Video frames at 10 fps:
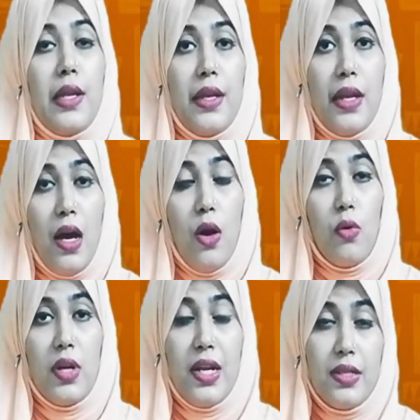Now
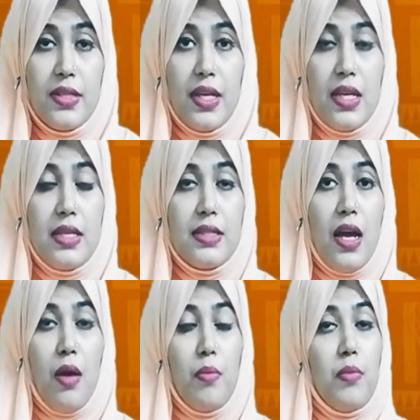let's see
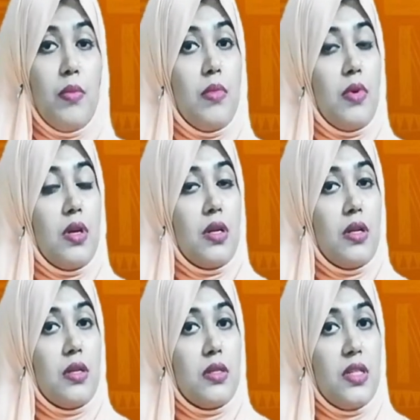some
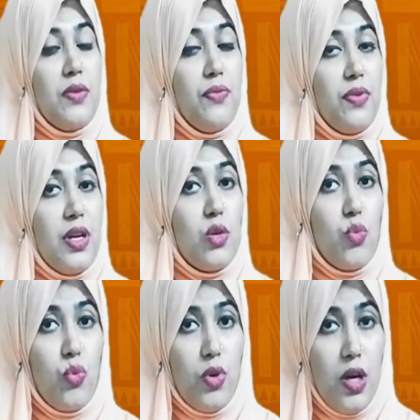different
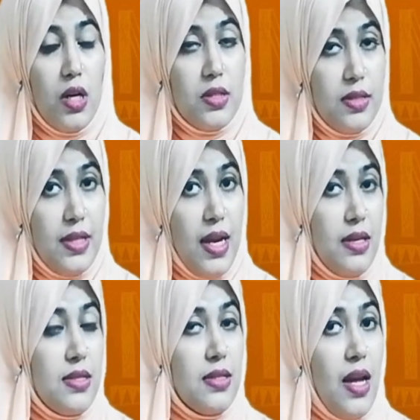words
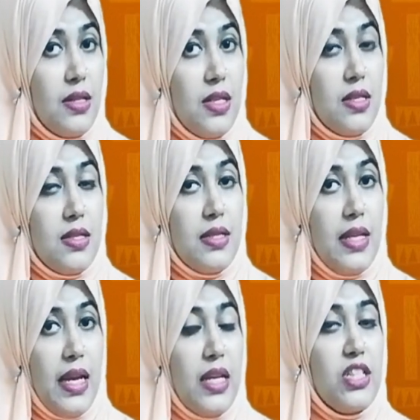that suggest
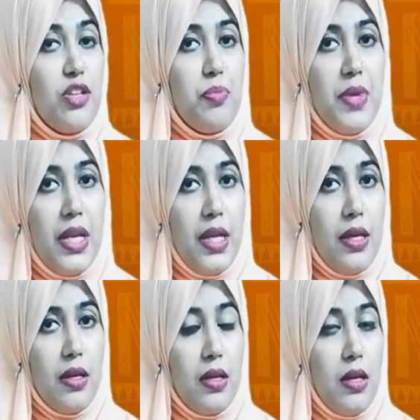negative
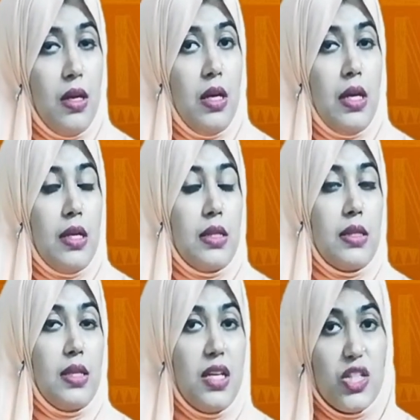meaning.
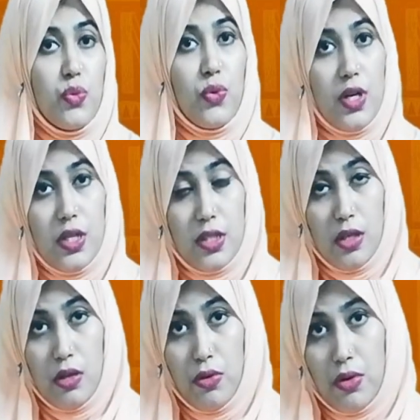These words
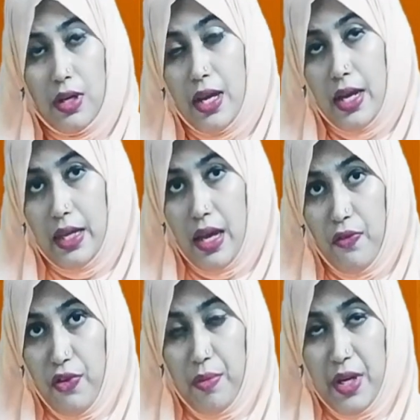look like
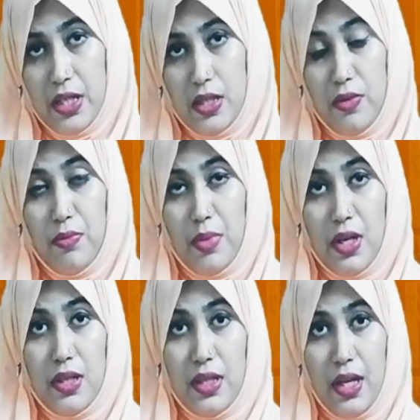affirmative
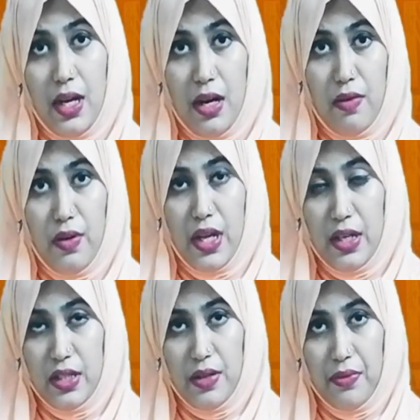but they are
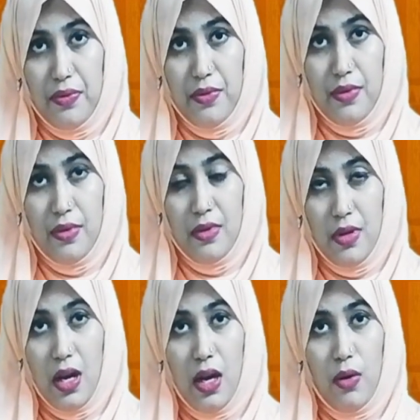negative.
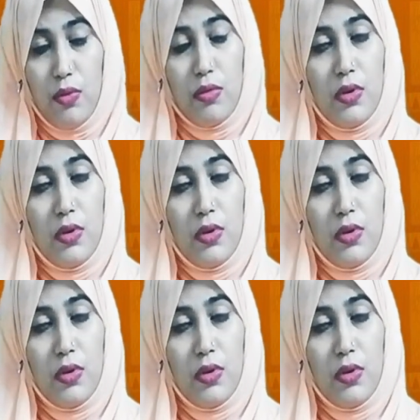How?